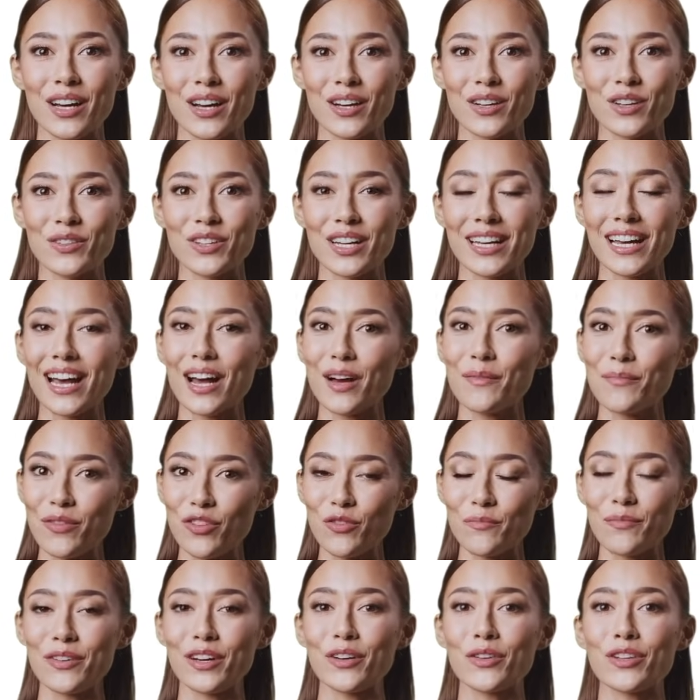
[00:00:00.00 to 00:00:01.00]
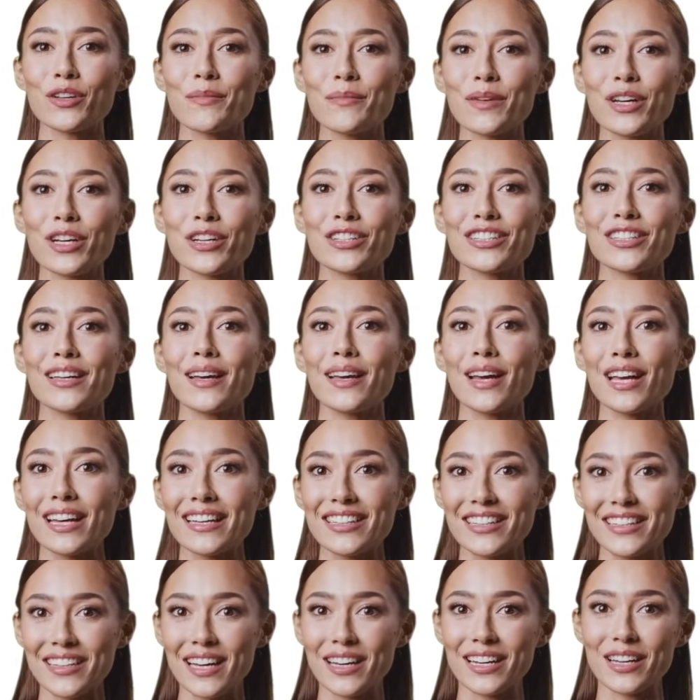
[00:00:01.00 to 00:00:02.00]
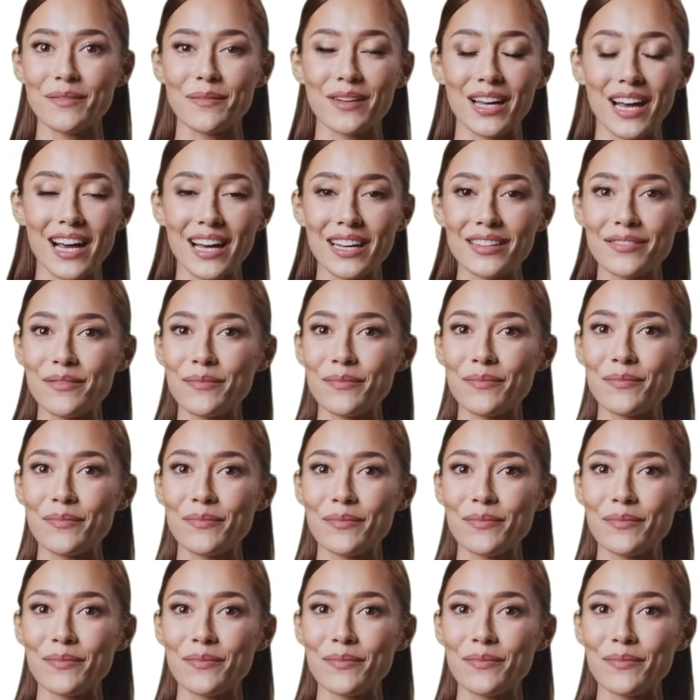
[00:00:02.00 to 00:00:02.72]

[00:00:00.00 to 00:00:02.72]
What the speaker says: who can help you build a personalized study plan.